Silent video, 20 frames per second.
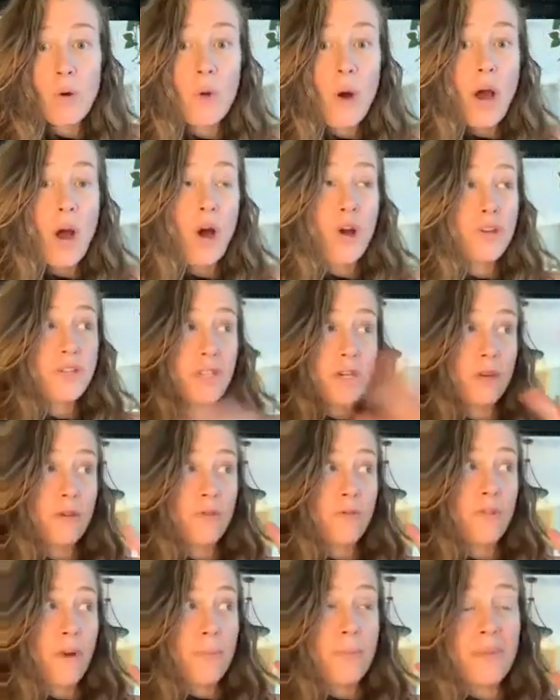also
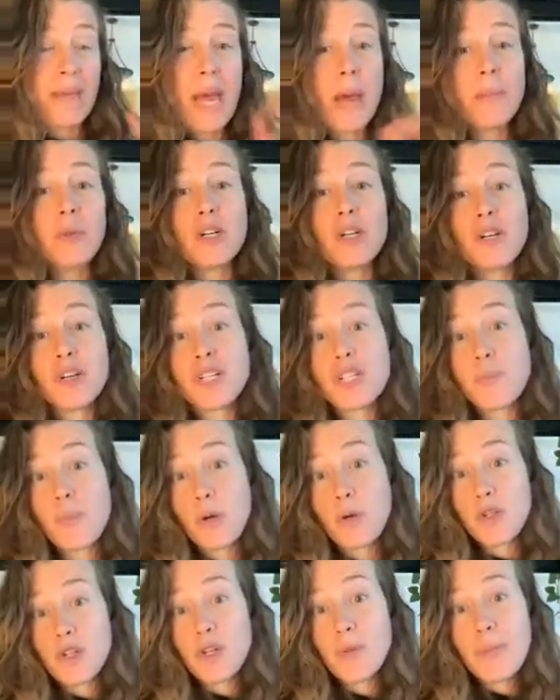from chemical
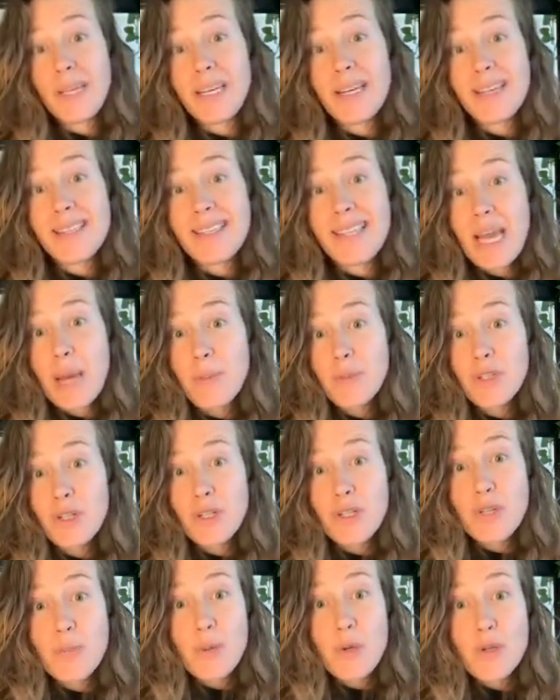exposure, because chemical
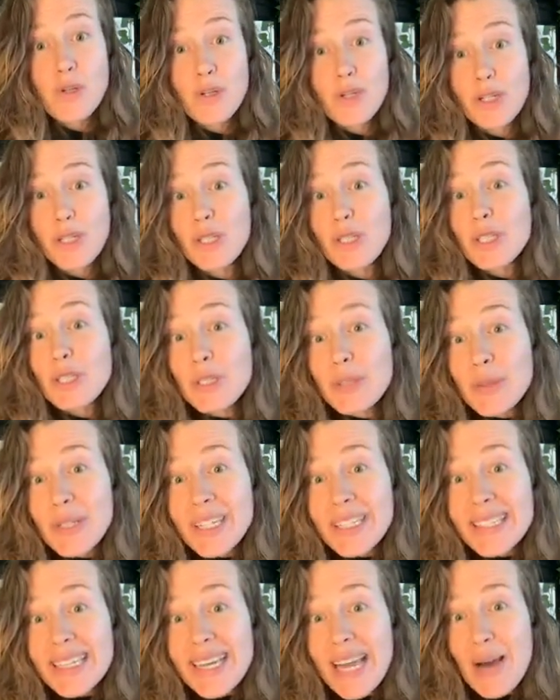exposure,
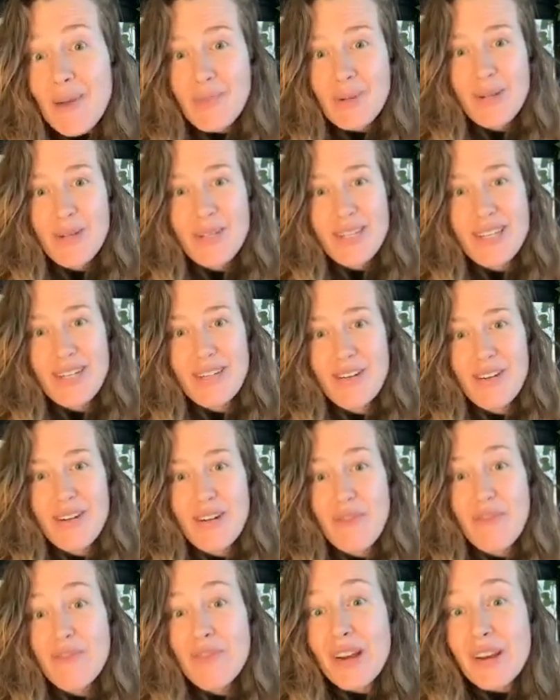including the chemicals that are in
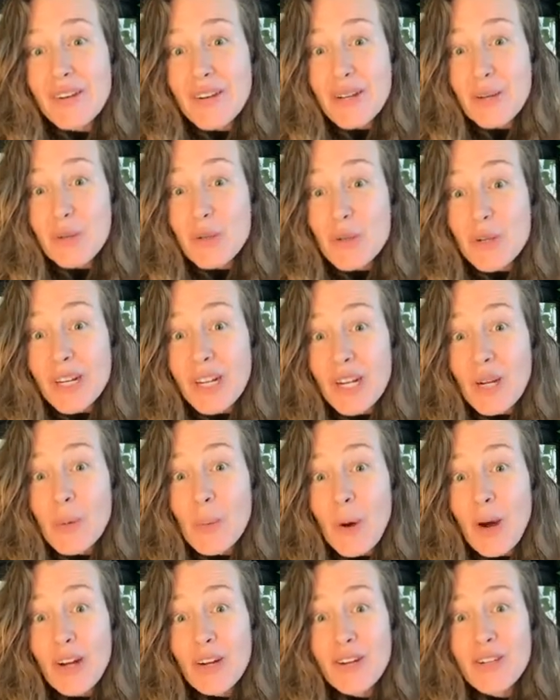our very own drinking
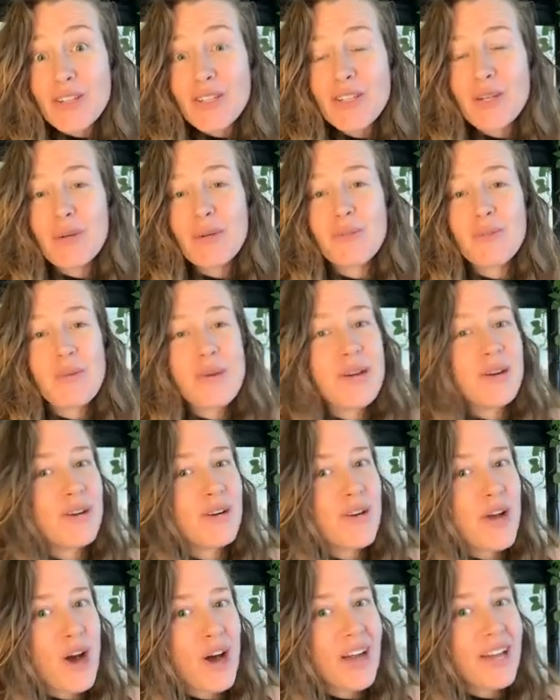water. So if we are
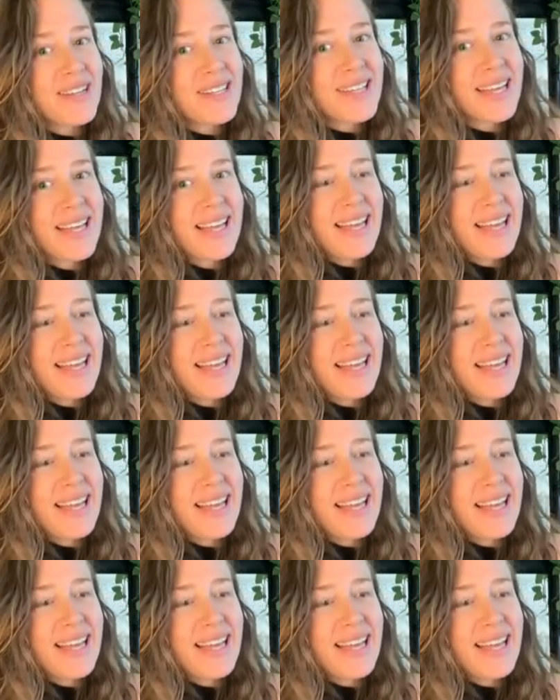not